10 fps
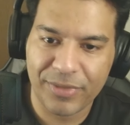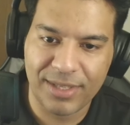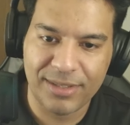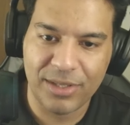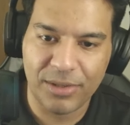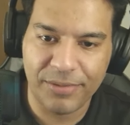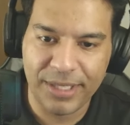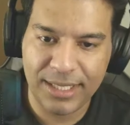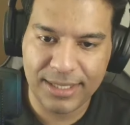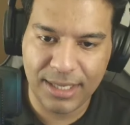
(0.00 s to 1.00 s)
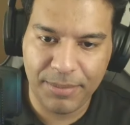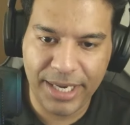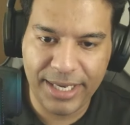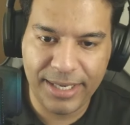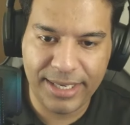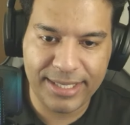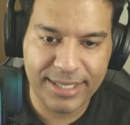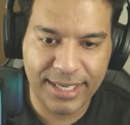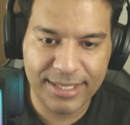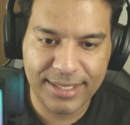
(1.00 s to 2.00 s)
So with this updated
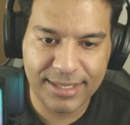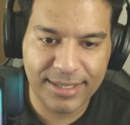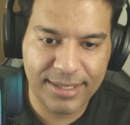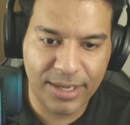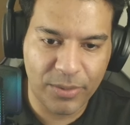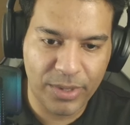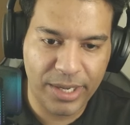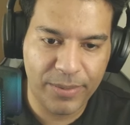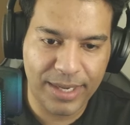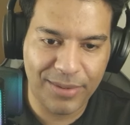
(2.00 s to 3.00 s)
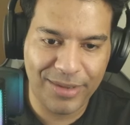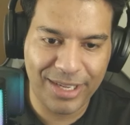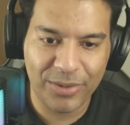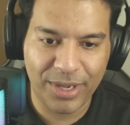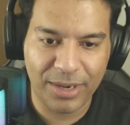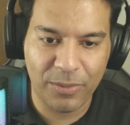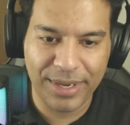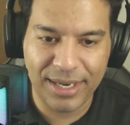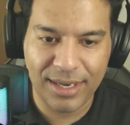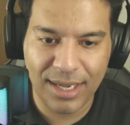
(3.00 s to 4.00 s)
test case, this is the only one where you can
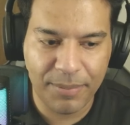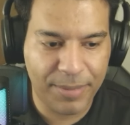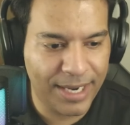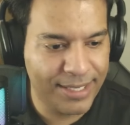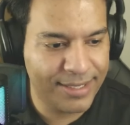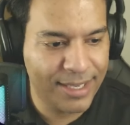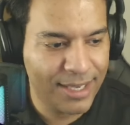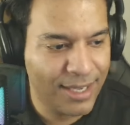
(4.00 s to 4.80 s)
win a prize.